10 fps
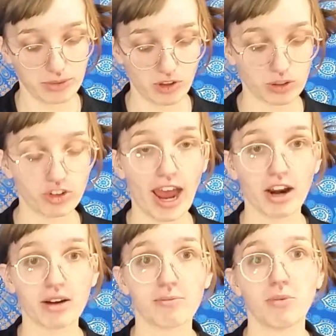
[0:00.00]
So the
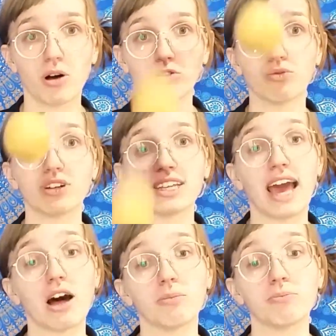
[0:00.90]
dryer balls really
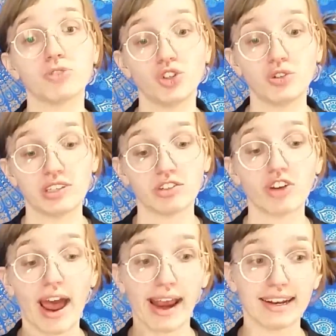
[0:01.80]
help reducing
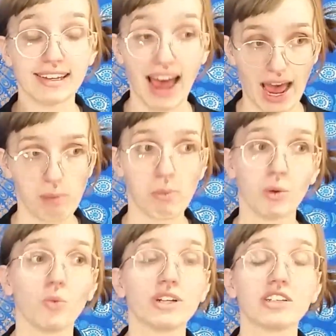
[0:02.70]
drying time,
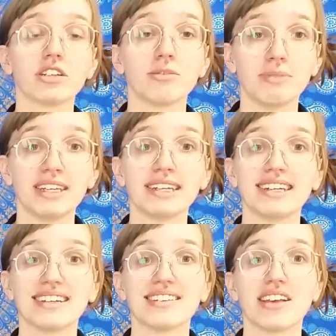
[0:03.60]
which to me
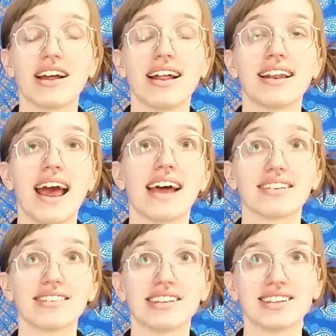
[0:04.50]
is an
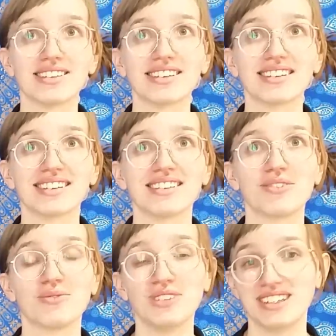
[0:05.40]
excellent
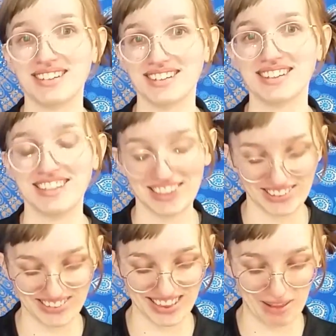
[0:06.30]
reason to
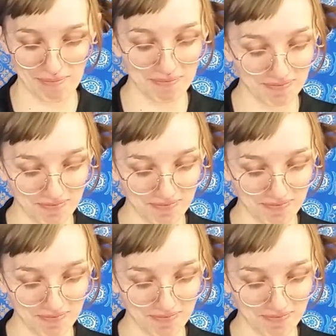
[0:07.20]
use them.